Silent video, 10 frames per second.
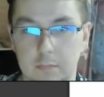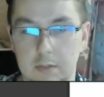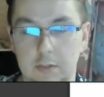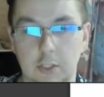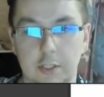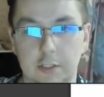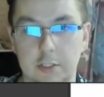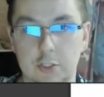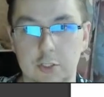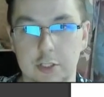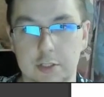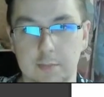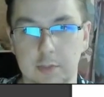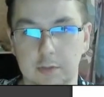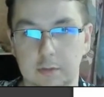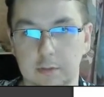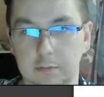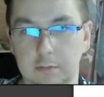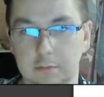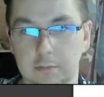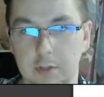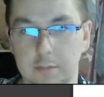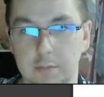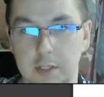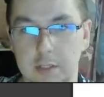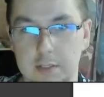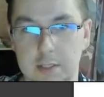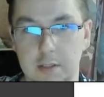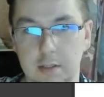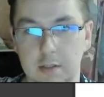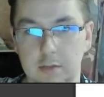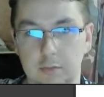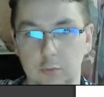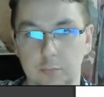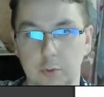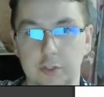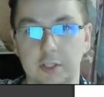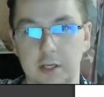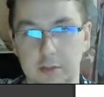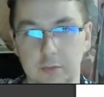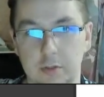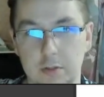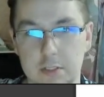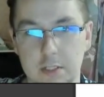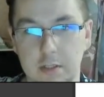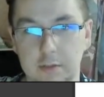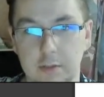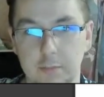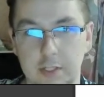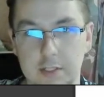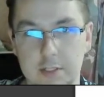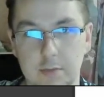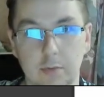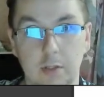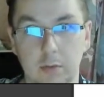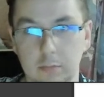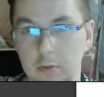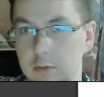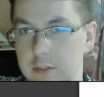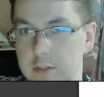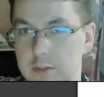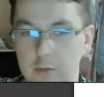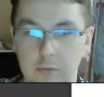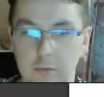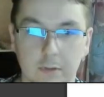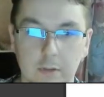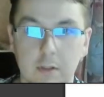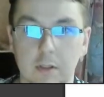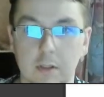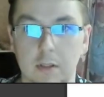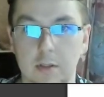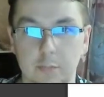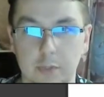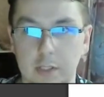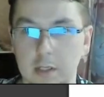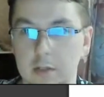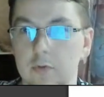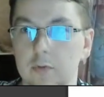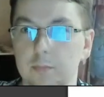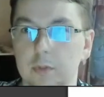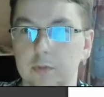digits, but one means like 2.8 volts, another means 12 volts, so be careful about